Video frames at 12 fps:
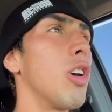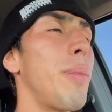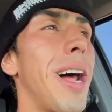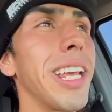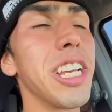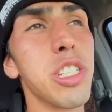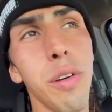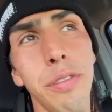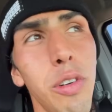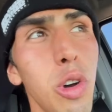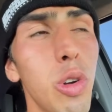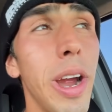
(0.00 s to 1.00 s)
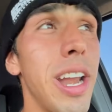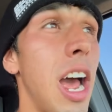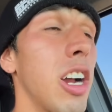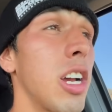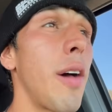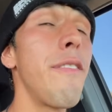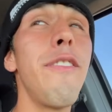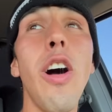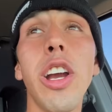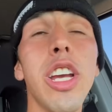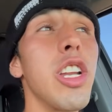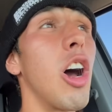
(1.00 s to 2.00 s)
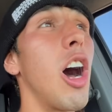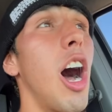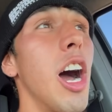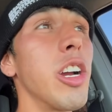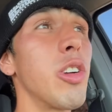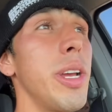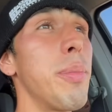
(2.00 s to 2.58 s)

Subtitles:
about to get some food right now, cause I'm fucking hungry,